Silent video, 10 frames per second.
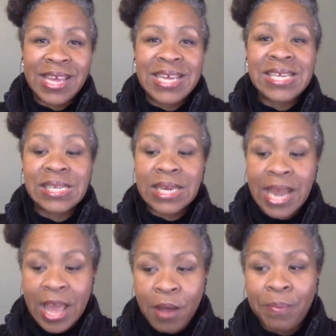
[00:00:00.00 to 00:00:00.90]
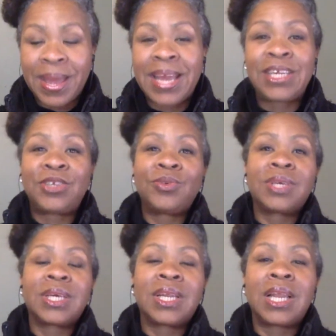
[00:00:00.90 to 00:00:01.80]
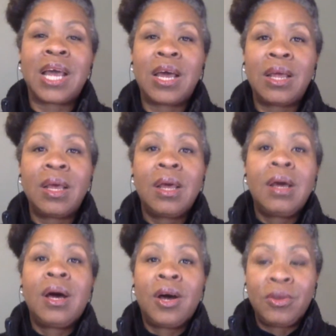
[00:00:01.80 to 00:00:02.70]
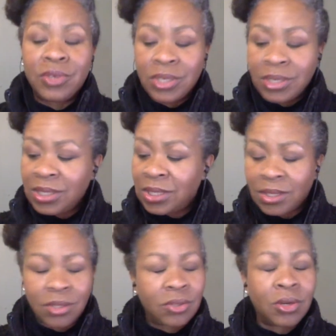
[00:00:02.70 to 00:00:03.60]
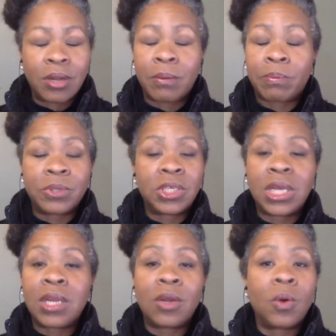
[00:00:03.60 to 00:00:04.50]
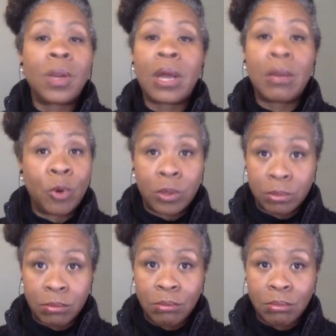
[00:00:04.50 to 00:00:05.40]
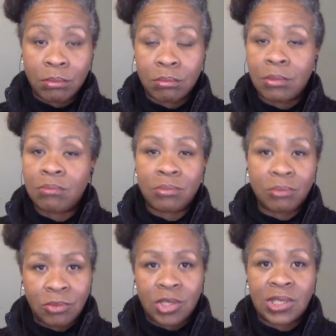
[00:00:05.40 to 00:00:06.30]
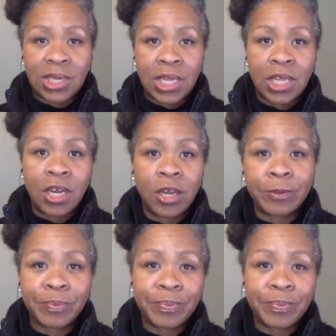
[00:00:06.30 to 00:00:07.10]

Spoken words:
ease now. But as you get a lot older, you're going to appreciate it a whole lot more. Just letting you know.